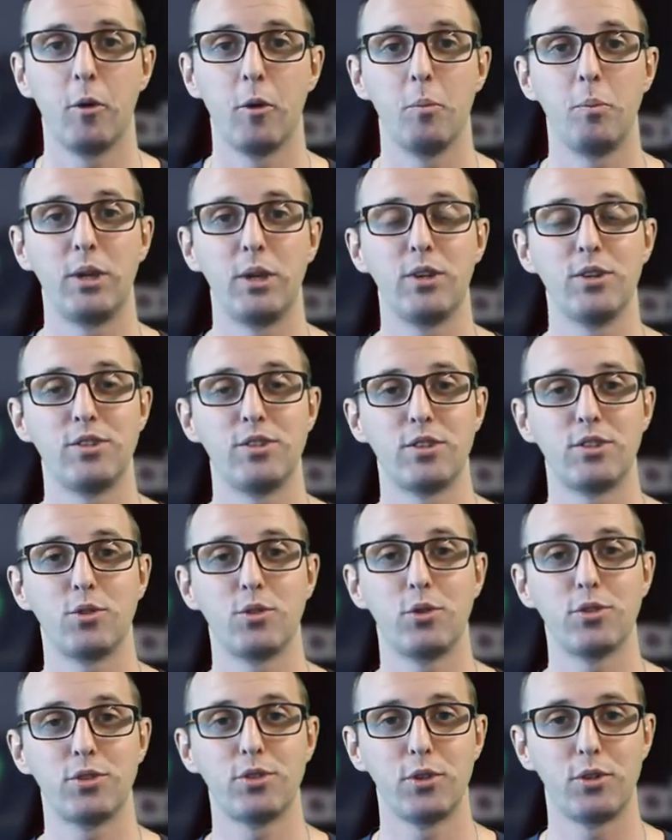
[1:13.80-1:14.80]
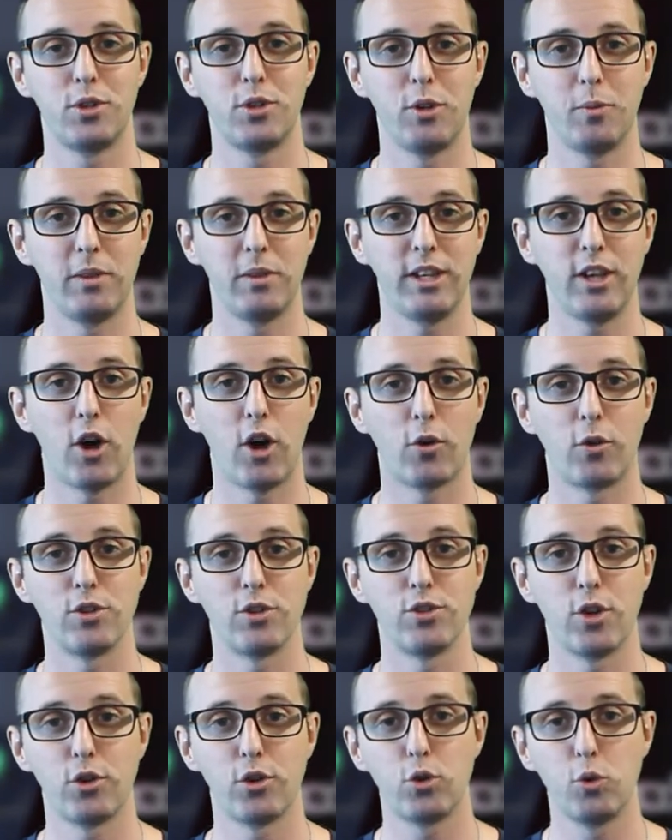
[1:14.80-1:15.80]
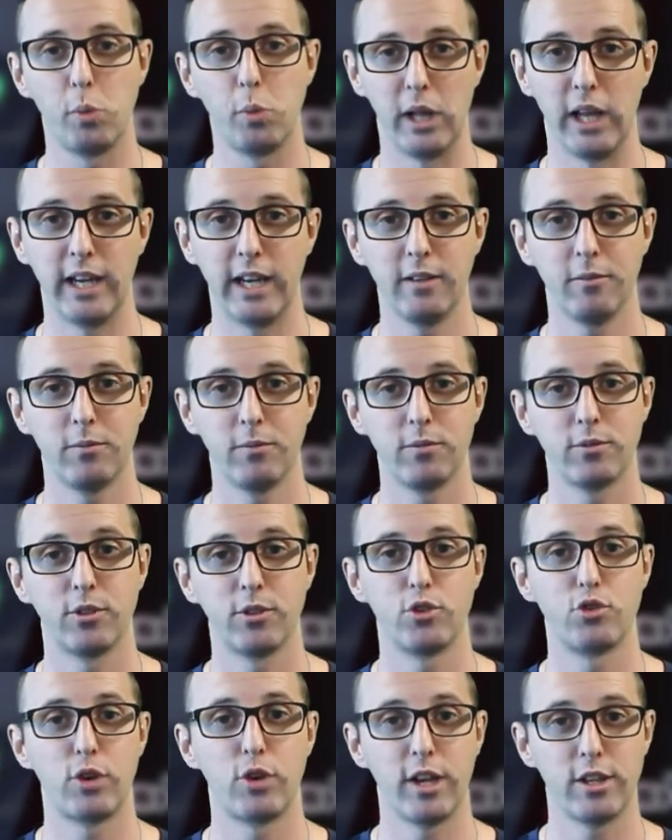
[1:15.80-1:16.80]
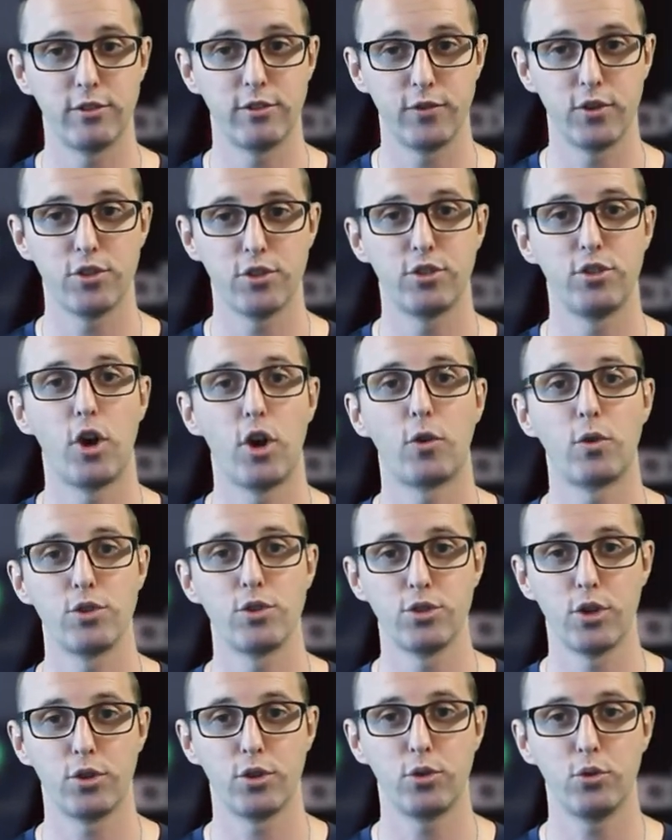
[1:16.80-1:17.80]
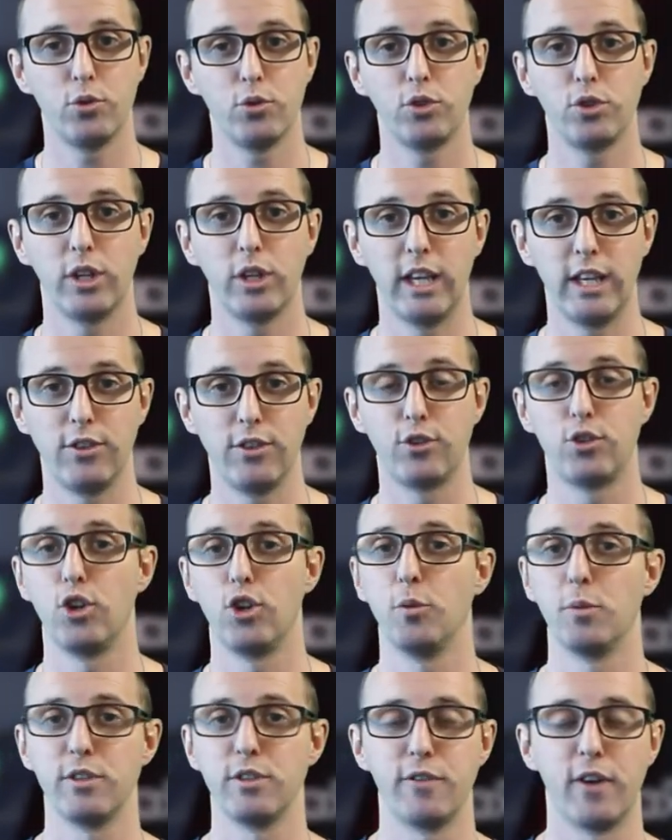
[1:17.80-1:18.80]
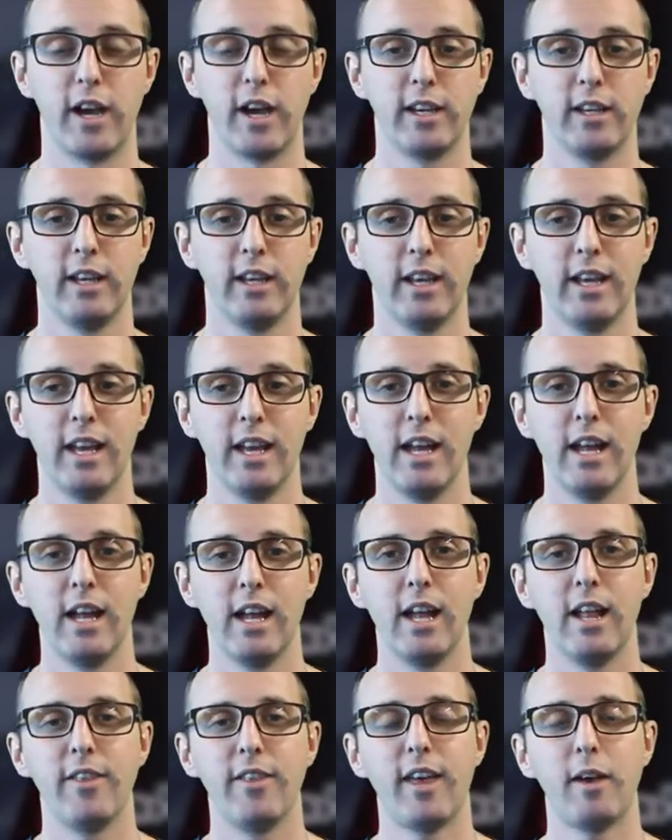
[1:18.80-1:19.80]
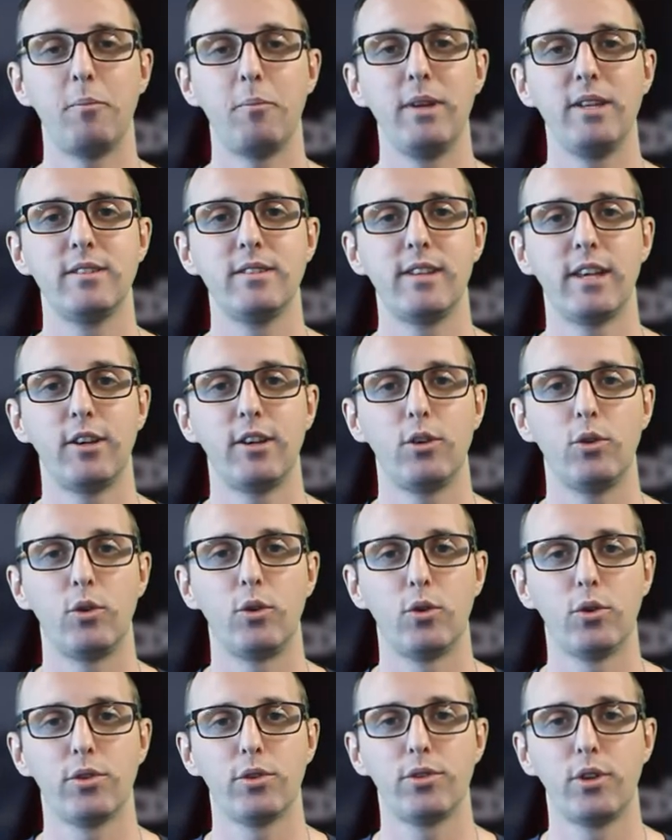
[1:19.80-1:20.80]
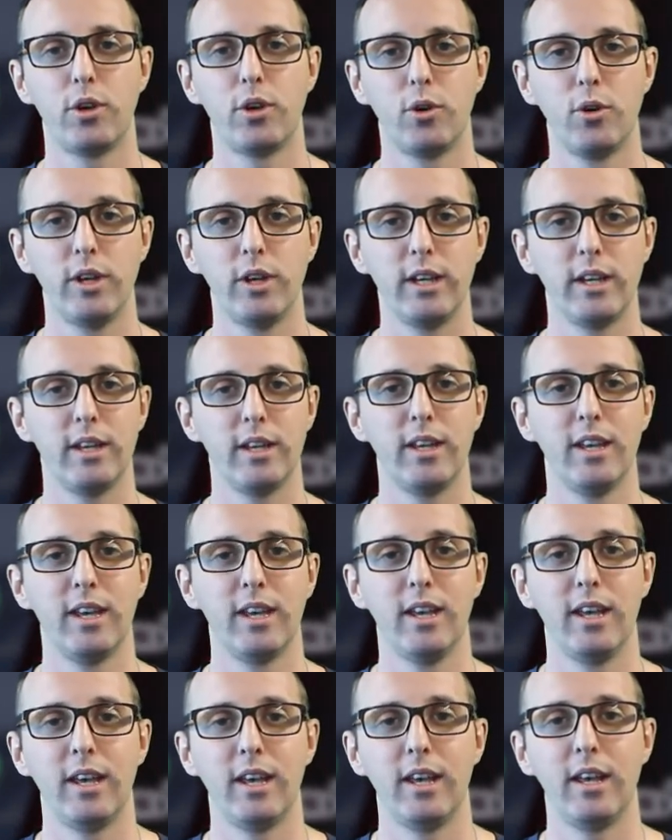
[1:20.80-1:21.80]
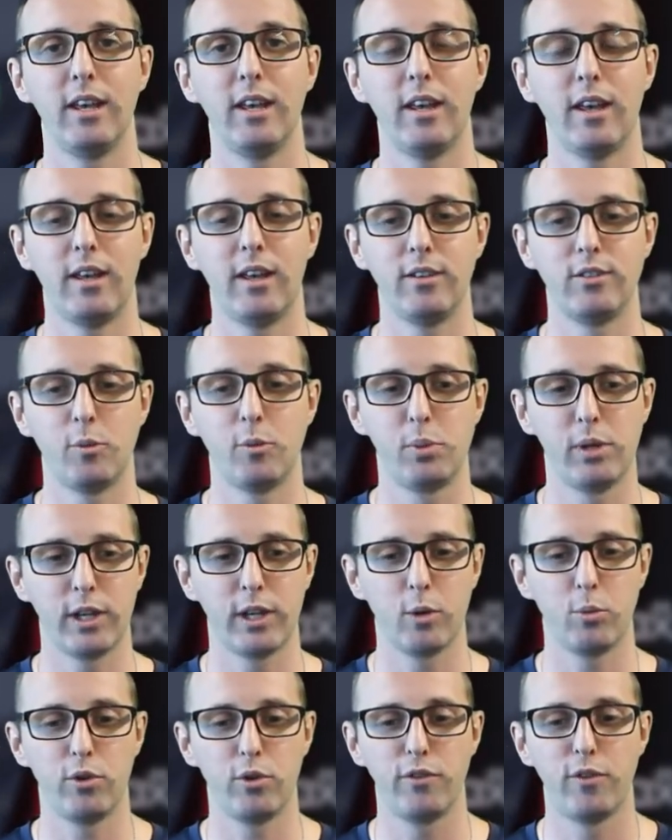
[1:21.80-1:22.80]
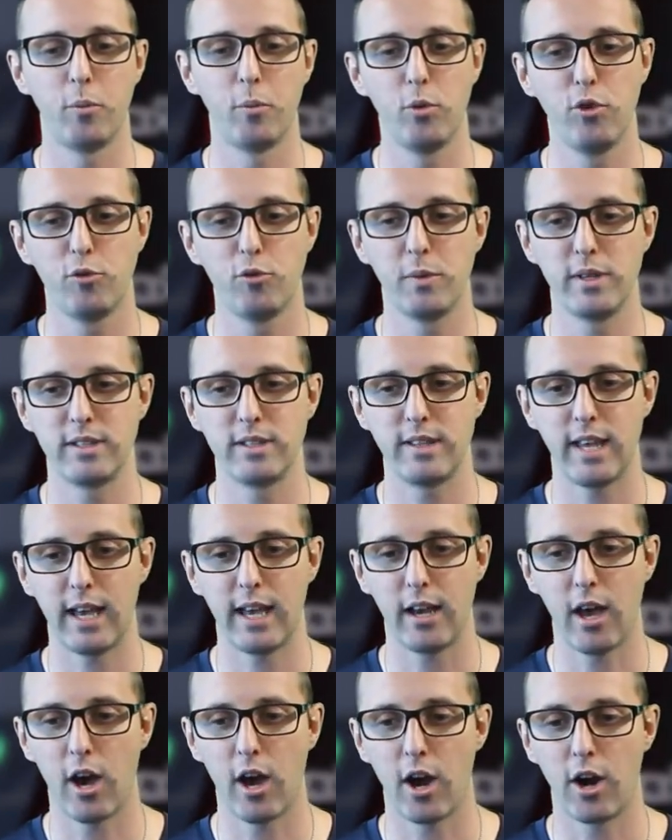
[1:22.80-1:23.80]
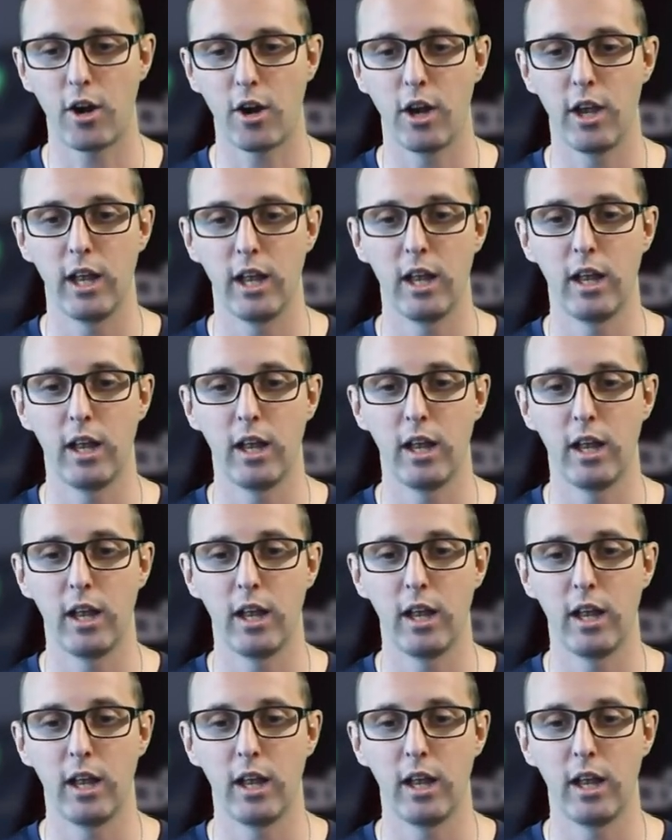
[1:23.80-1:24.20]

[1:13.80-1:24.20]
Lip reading: because it's also termed the horizontal plane, so transverse and horizontal, either term is fine, that means that it also is applicable for movements that are